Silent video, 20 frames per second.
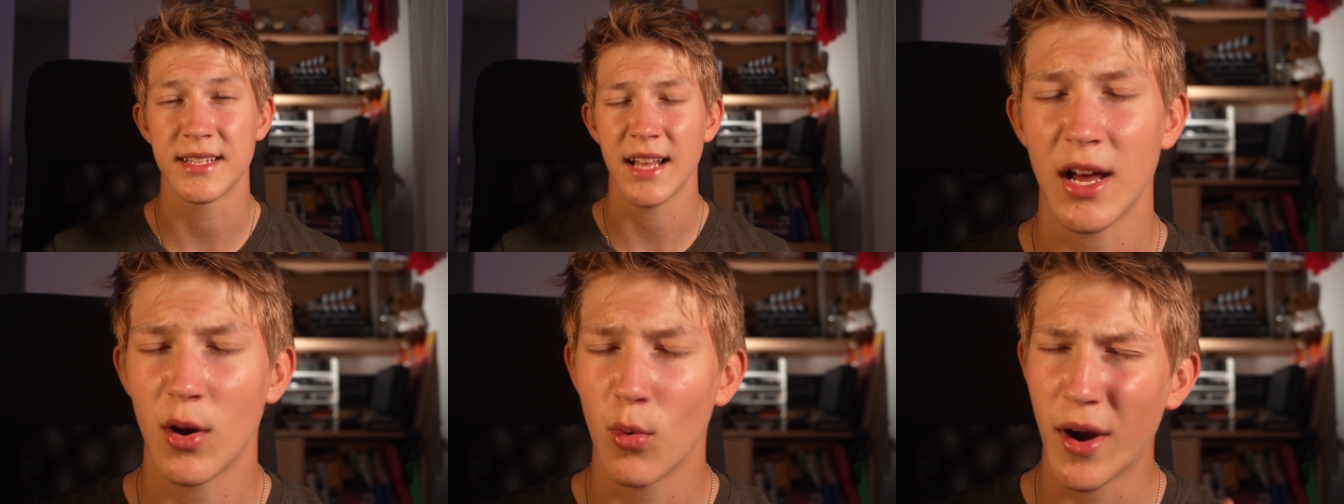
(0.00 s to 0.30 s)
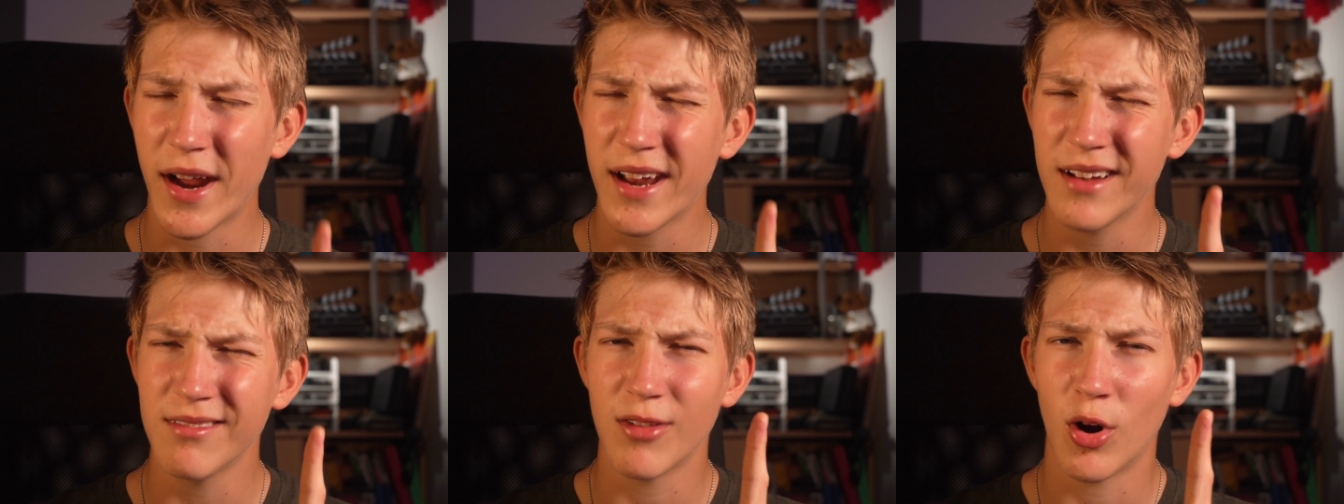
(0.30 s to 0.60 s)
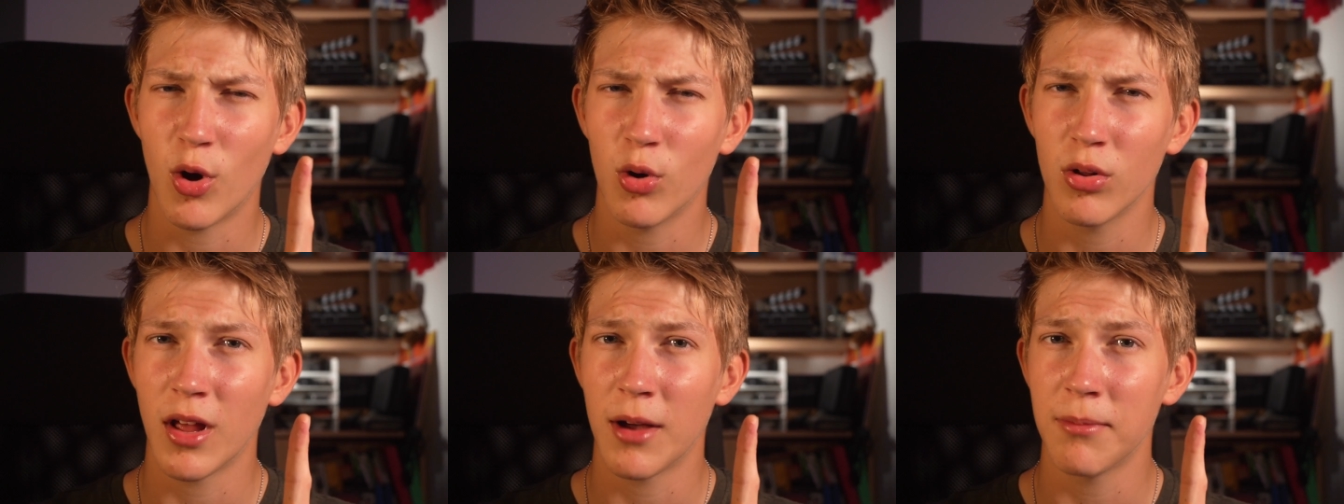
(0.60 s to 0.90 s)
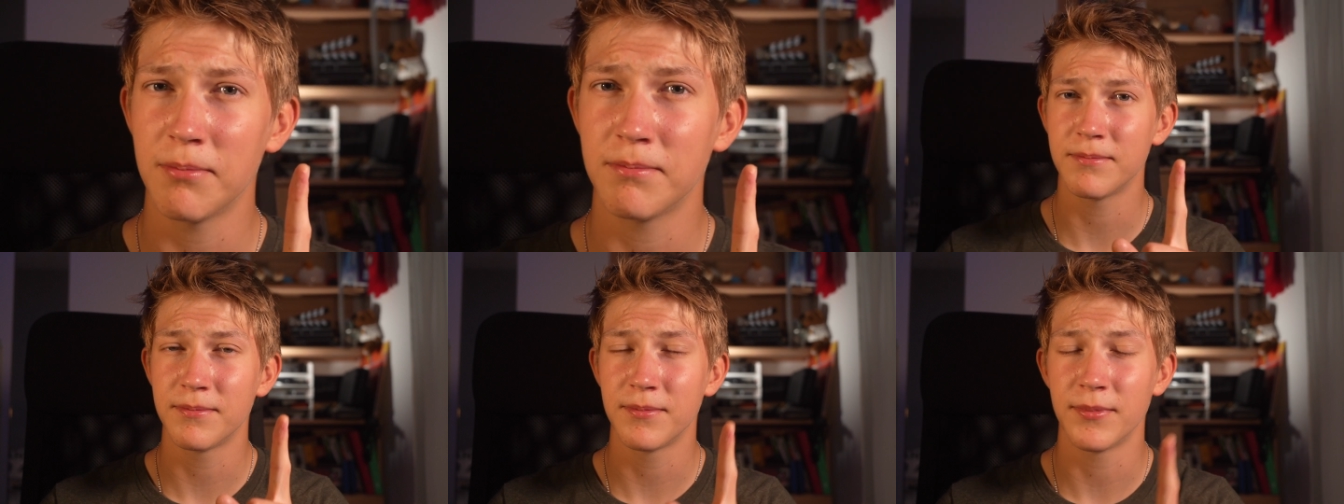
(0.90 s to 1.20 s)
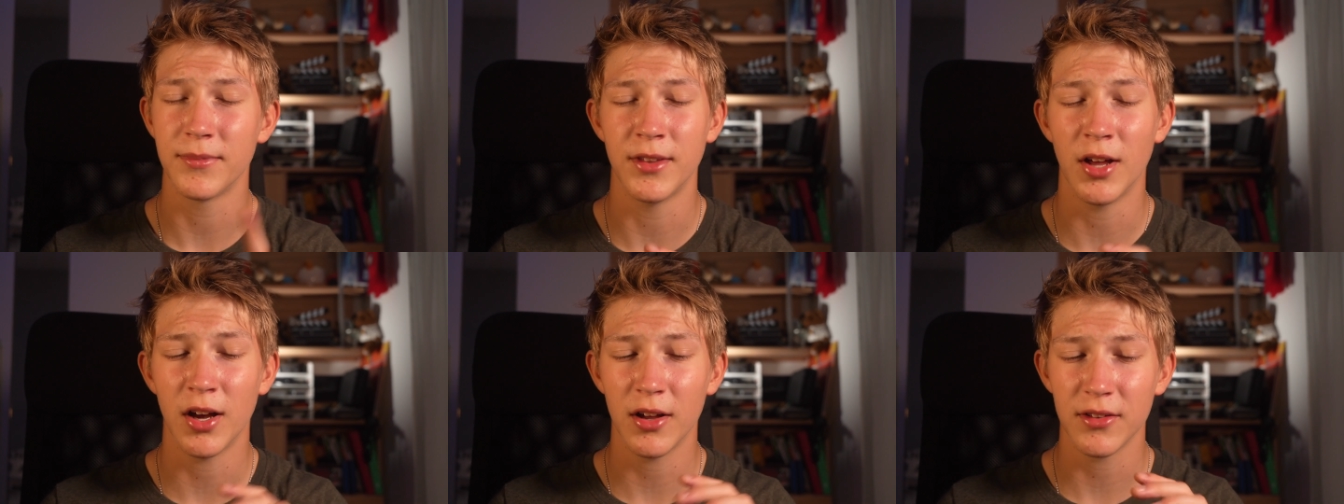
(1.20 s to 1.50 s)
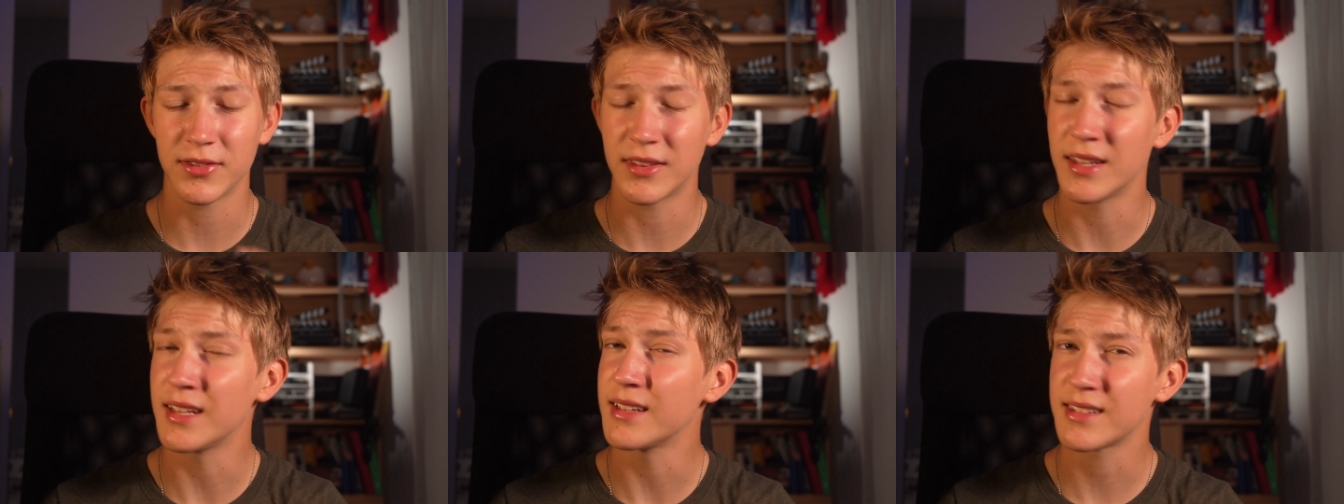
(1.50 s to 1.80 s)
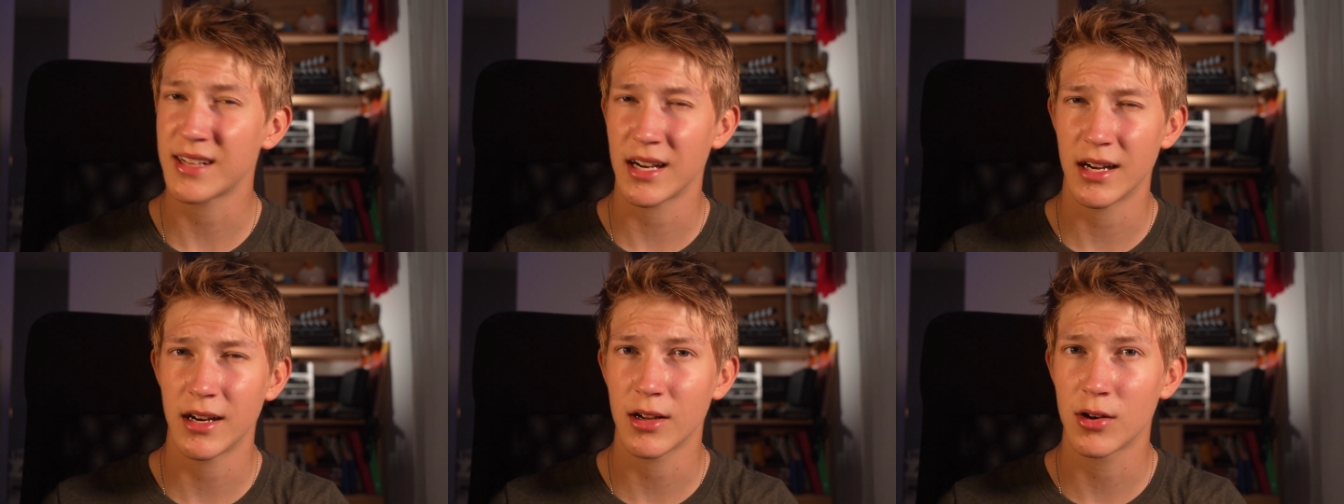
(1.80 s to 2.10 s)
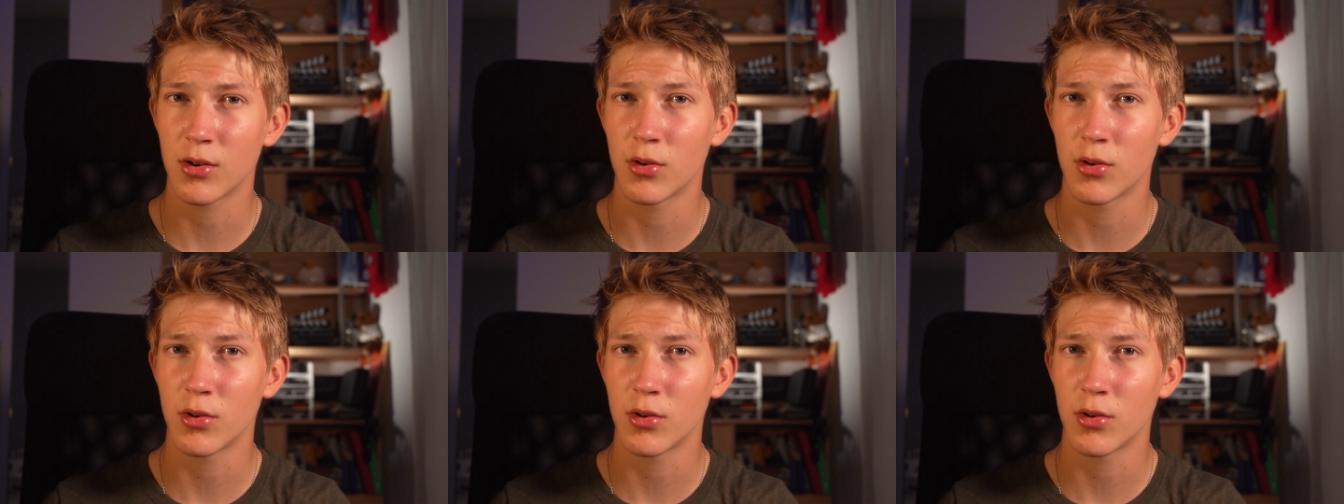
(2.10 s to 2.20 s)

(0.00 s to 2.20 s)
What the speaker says: Now wait, hold up, not these kind of